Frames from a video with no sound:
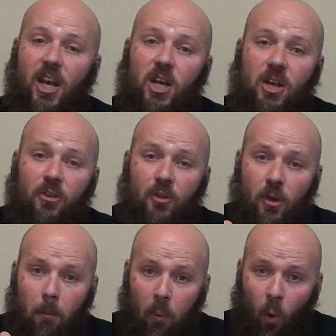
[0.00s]
Neither
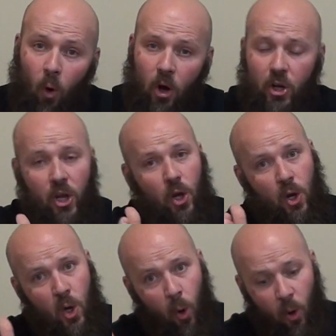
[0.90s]
the board
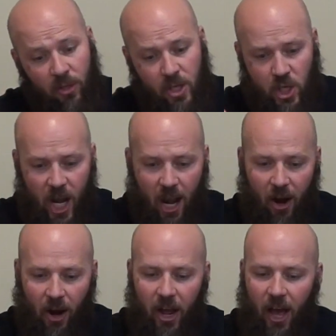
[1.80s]
nor the
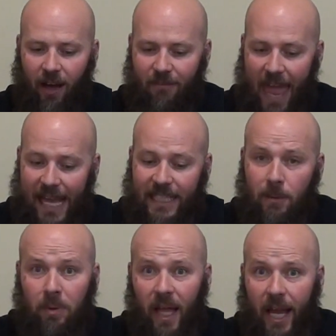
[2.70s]
chair of
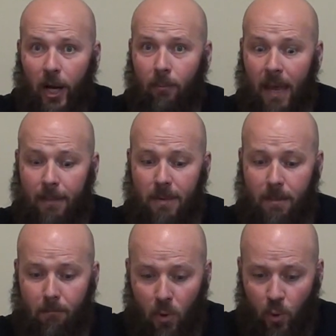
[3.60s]
any player may
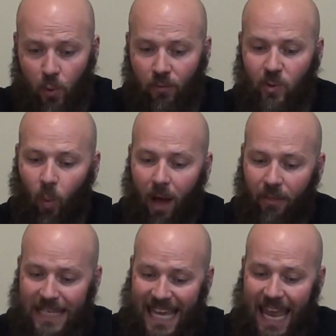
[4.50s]
be moved while
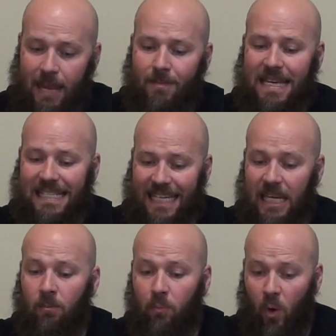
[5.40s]
the game is
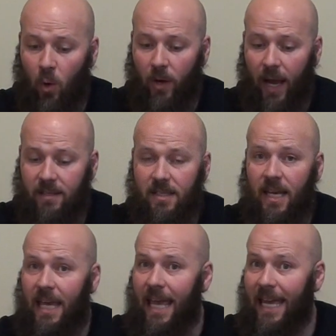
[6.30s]
in
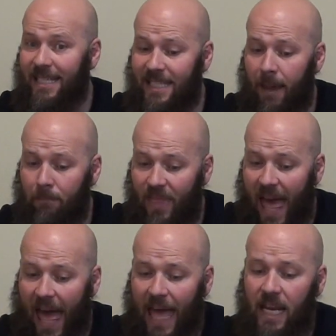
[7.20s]
progress, except
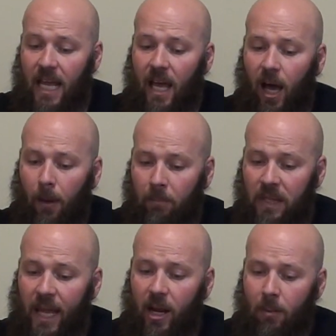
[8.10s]
that a
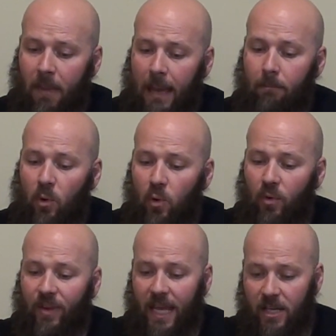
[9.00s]
player may
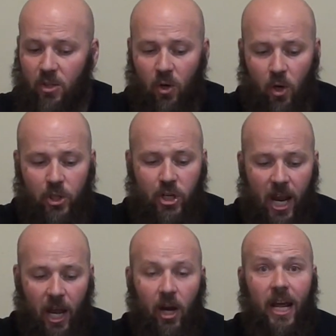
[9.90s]
move his or her
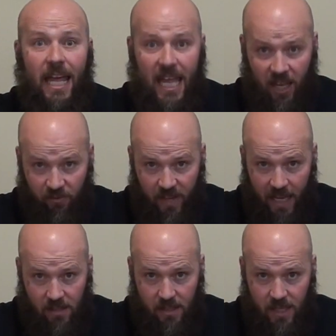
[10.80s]
chair, if
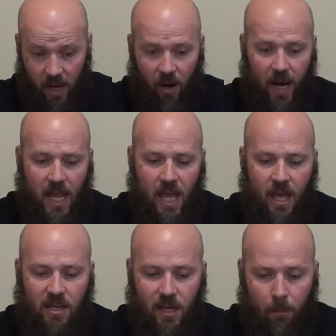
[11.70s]
necessary,
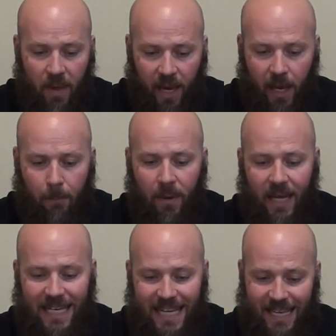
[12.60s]
to pick up
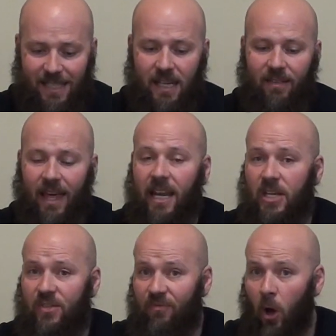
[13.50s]
a disc that
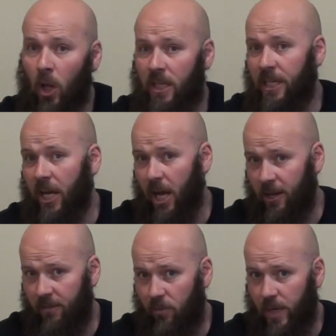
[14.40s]
has fallen
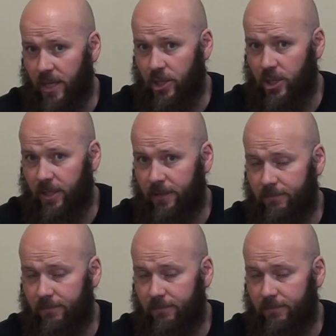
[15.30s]
out of reach.